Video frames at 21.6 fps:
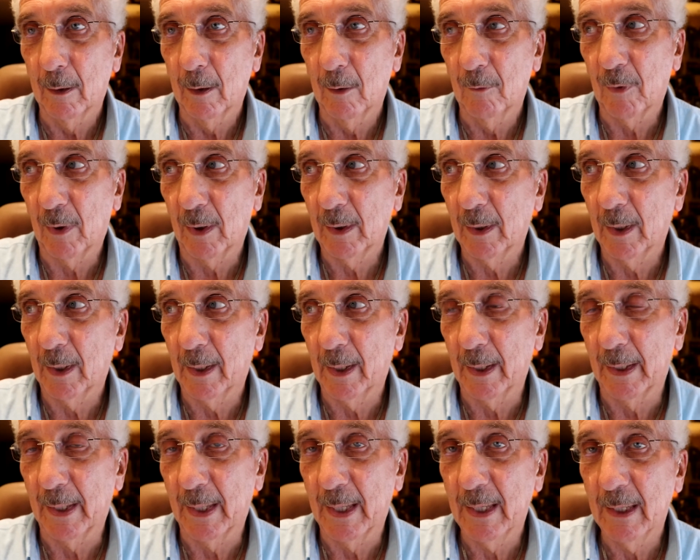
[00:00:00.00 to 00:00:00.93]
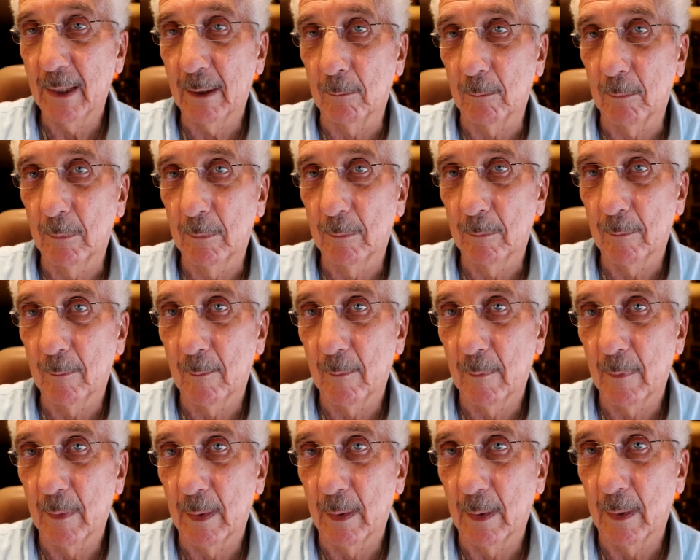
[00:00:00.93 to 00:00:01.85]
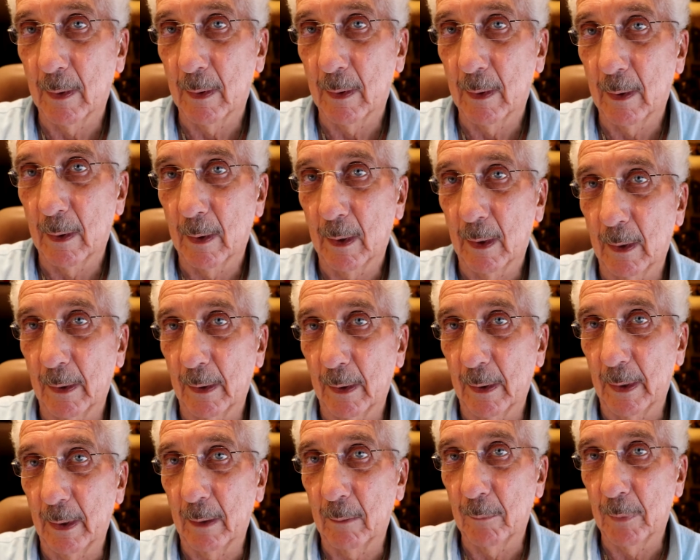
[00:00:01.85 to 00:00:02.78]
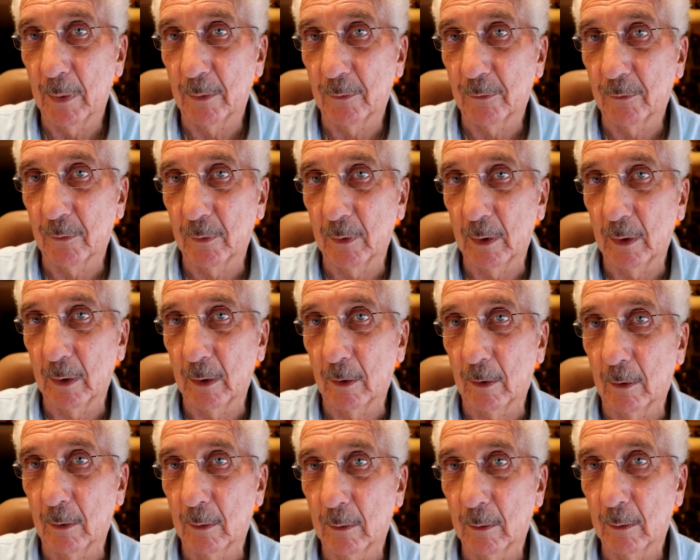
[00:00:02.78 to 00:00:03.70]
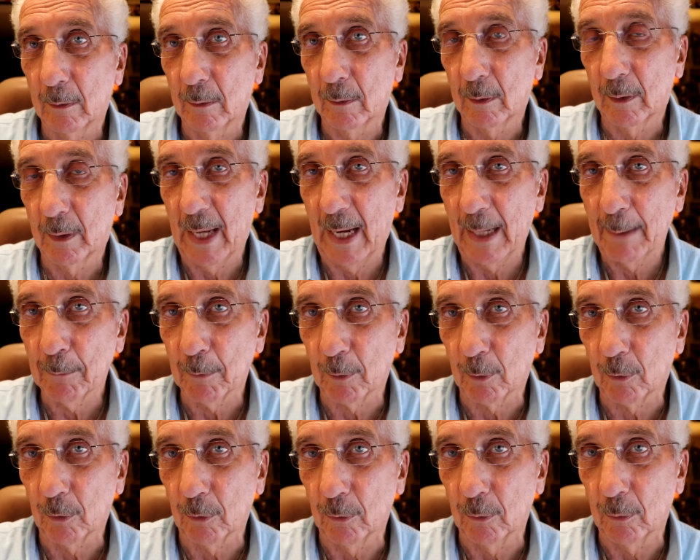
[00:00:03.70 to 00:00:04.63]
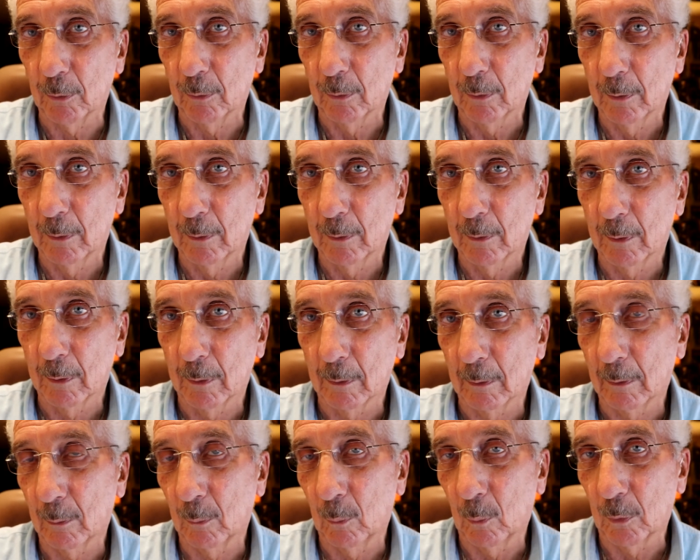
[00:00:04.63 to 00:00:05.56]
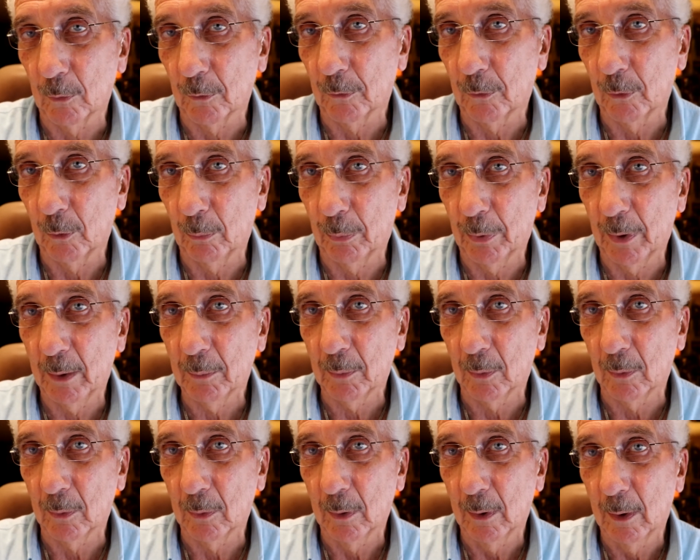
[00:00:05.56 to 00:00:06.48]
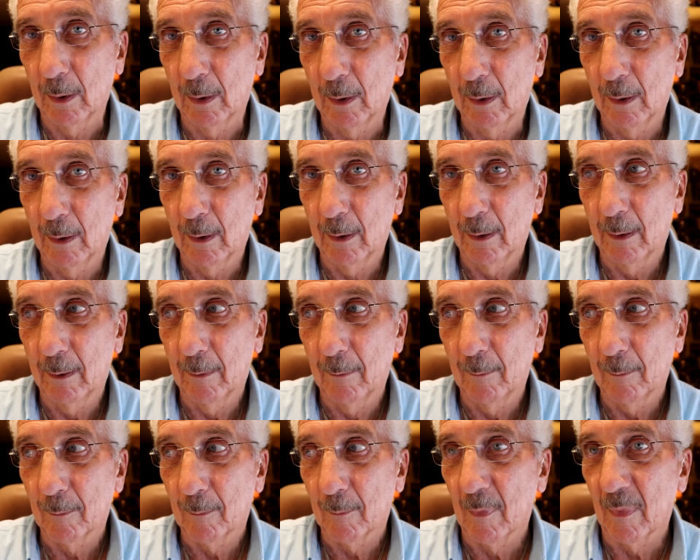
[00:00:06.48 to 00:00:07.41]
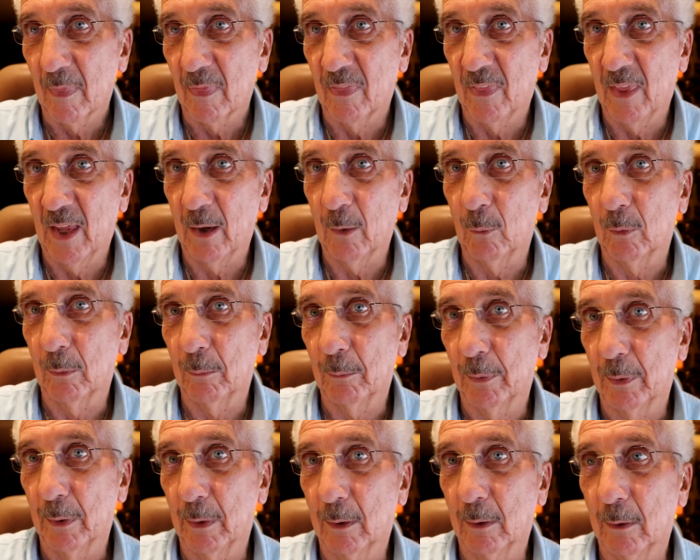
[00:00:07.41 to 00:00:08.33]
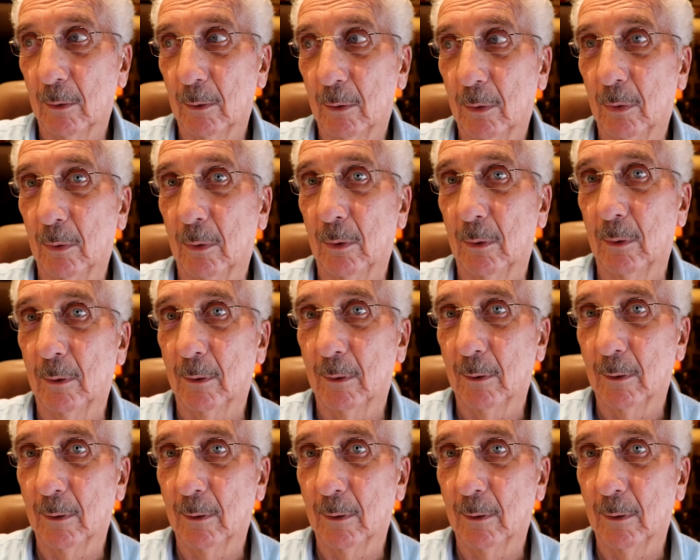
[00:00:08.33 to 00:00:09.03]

if I can get him and an NBC camera crew, one or two people, that would be, oh.